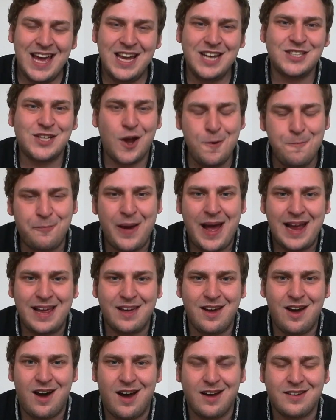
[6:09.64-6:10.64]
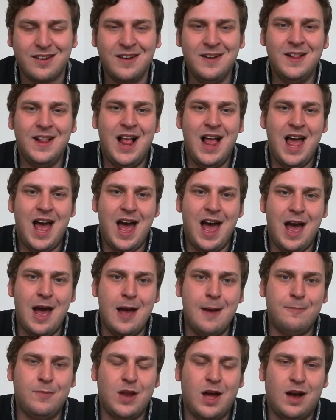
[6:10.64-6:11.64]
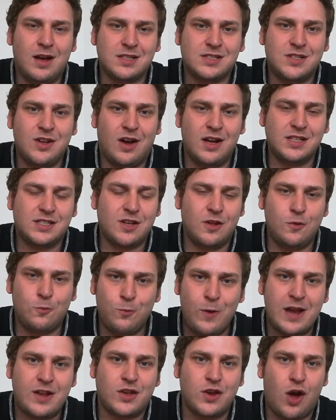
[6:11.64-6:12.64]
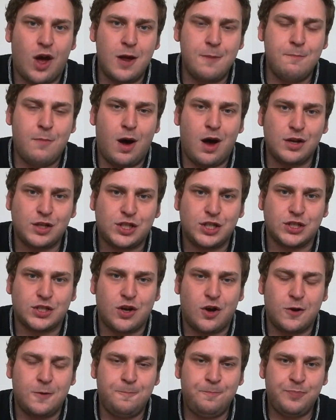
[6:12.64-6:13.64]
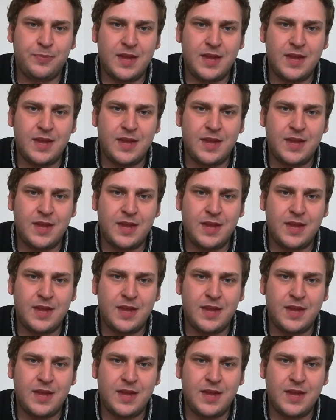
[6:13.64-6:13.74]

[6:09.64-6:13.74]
own backyard last night. So the Red Knight marches on.